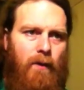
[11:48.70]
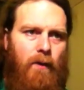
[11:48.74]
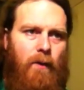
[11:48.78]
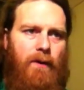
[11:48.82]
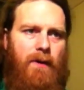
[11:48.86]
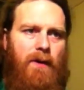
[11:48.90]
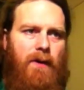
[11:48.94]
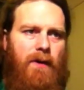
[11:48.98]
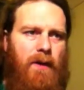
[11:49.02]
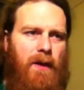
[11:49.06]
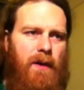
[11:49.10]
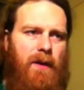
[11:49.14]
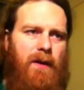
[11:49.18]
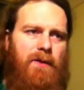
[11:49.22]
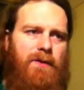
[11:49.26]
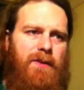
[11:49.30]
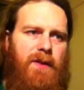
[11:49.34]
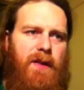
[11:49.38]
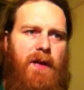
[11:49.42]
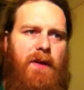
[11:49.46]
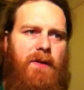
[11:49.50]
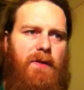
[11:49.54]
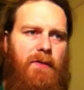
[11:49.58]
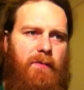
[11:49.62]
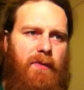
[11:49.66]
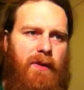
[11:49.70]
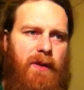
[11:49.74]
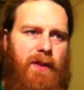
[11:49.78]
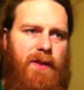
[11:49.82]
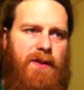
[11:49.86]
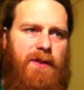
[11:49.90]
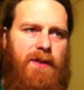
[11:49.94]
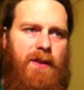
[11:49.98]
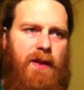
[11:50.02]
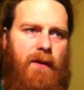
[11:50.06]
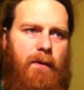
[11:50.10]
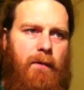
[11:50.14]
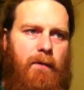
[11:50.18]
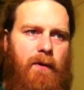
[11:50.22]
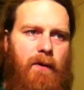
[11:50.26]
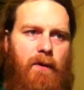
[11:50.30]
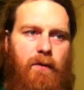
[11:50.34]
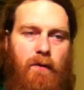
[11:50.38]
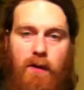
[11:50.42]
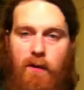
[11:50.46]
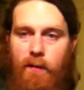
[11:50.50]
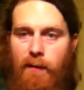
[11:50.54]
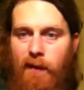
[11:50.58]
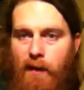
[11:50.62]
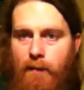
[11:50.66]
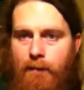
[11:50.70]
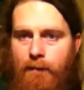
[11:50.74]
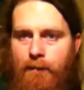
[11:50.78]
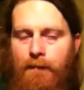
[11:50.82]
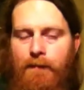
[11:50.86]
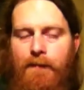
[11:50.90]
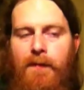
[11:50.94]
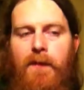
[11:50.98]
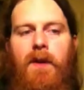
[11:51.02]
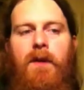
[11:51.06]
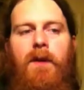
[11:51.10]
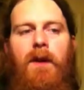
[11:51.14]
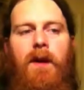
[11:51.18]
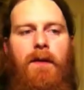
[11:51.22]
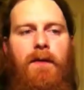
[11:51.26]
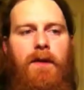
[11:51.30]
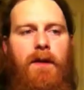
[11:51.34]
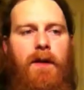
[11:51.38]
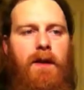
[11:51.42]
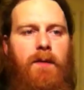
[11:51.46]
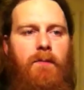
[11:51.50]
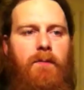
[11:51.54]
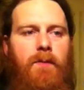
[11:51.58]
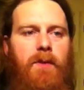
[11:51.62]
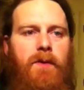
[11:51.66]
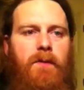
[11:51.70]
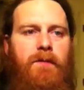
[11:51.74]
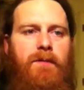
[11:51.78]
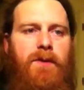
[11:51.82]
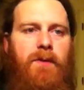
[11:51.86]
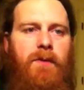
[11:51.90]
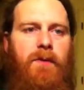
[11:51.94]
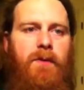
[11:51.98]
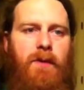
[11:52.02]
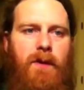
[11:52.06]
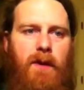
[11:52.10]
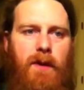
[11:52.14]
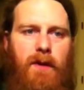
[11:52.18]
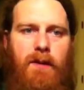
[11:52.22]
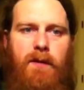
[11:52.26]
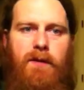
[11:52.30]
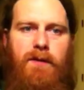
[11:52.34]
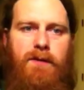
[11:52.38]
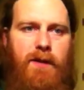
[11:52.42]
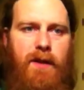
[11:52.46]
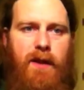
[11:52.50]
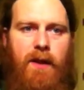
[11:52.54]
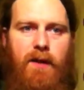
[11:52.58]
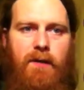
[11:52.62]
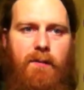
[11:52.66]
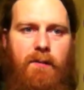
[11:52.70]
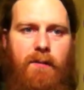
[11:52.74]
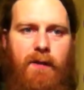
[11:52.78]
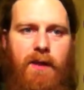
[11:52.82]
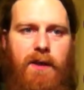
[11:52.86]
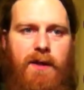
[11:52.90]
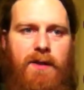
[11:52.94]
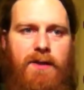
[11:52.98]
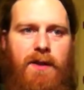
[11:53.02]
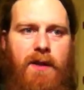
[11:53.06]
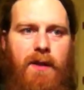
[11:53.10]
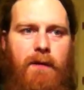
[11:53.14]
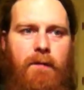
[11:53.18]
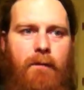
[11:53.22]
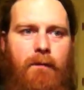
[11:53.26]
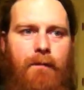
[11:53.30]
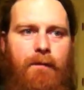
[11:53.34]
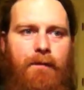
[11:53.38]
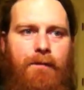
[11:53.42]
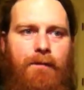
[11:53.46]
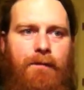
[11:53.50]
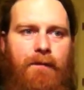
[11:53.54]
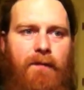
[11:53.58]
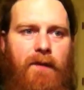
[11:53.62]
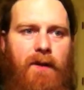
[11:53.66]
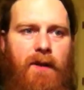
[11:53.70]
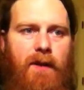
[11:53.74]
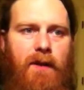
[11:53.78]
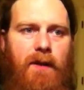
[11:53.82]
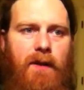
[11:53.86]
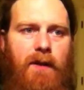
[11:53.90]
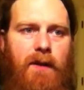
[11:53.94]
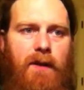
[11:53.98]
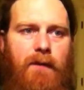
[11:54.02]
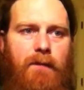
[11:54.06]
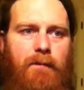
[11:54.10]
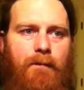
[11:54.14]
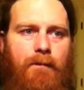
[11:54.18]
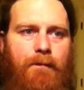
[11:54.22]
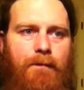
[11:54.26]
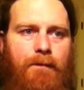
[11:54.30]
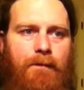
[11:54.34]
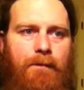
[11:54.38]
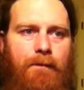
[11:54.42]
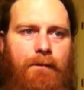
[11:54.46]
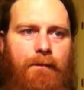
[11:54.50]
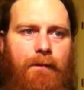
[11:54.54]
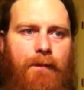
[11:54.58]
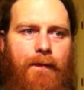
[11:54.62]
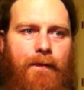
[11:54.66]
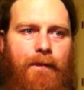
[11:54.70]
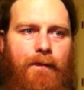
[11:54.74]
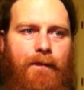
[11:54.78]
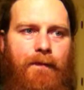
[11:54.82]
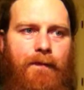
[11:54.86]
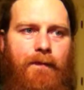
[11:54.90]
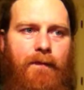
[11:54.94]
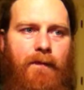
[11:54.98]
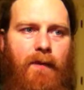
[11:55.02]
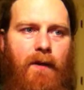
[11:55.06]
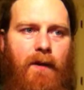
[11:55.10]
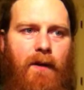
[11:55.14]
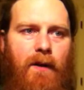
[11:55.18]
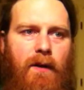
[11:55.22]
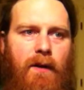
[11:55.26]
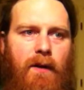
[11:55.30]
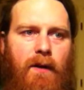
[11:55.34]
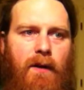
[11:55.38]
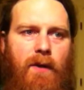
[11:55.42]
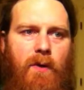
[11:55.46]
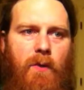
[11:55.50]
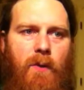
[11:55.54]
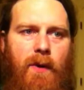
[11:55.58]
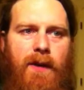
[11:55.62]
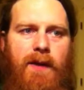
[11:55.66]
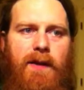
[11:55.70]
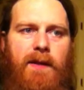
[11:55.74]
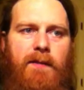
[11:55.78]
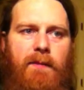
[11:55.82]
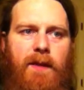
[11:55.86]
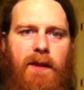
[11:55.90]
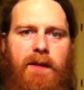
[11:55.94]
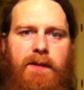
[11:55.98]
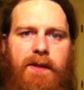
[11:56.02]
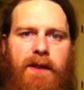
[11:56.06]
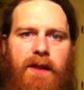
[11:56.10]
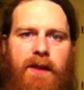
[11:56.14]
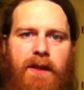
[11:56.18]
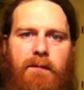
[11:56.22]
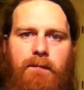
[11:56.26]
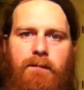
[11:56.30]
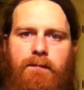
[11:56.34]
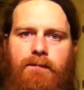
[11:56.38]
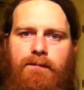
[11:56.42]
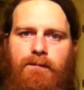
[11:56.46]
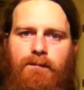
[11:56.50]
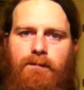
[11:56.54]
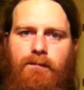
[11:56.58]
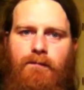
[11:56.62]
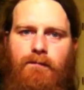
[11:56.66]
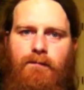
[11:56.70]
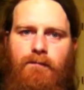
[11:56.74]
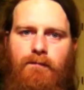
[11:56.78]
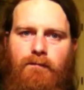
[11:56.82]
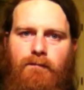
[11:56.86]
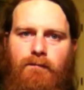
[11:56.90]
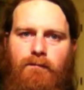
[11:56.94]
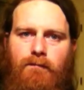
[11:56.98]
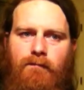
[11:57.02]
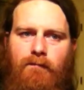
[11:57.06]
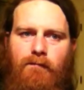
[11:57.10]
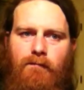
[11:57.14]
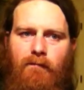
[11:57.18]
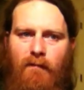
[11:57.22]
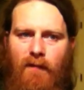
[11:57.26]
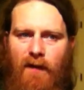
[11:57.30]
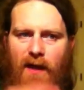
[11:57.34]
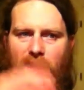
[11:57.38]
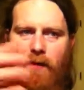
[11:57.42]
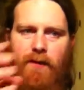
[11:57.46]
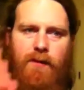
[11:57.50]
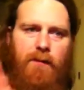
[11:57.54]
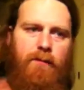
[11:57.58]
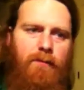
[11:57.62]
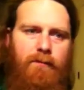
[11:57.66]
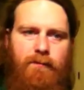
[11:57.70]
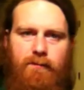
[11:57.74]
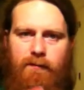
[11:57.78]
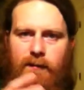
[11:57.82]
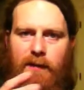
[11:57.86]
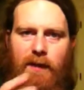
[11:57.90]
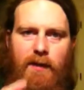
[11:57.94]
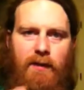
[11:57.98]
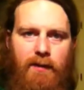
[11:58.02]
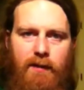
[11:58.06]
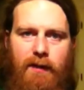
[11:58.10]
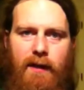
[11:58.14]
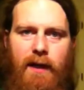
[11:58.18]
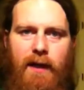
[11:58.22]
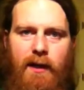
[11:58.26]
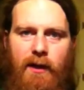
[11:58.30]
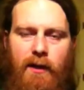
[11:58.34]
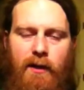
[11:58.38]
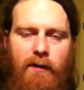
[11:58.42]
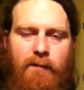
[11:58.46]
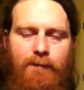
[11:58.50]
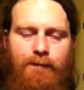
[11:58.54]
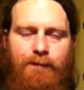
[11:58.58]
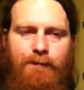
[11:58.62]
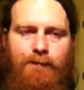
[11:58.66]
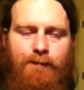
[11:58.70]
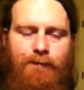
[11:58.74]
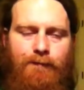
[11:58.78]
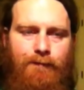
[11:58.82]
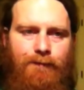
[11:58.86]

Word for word: with a not altogether pleasing aroma, and then it moved to a not altogether pleasing, um, uh, quickly melting outer outer layer.